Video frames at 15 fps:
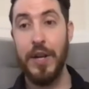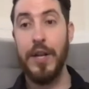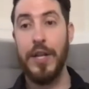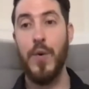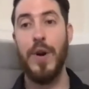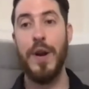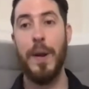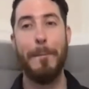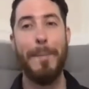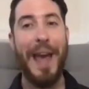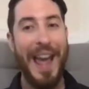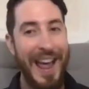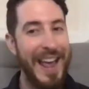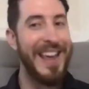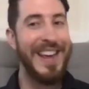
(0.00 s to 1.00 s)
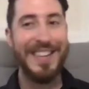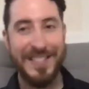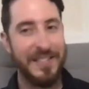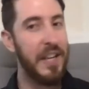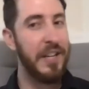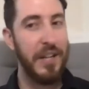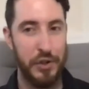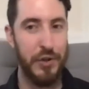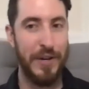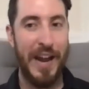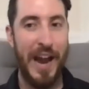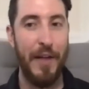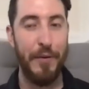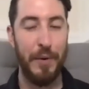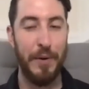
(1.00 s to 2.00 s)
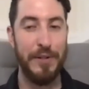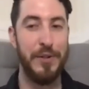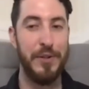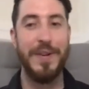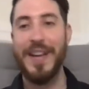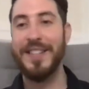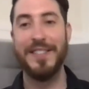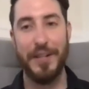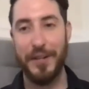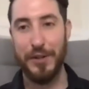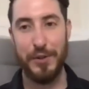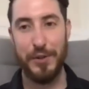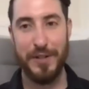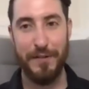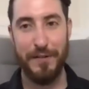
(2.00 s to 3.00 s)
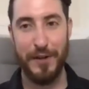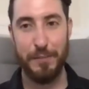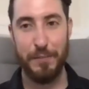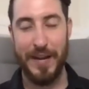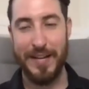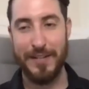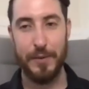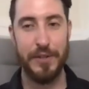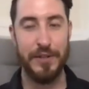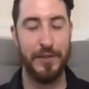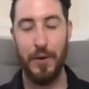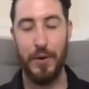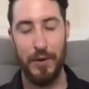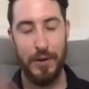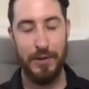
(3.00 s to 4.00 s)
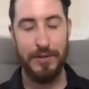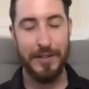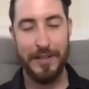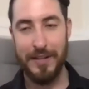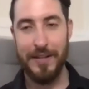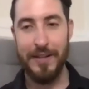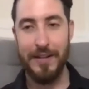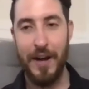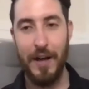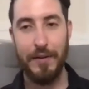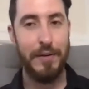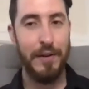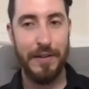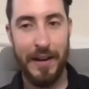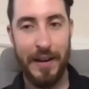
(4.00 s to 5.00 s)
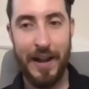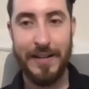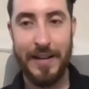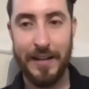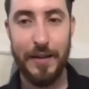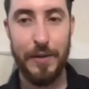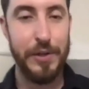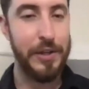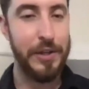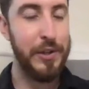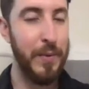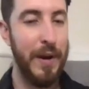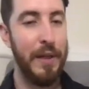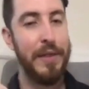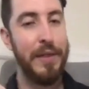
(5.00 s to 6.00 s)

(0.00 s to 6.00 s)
you end up paying signature gatherers to get signatures in the first place, which is a whole other thing that I take huge issue with.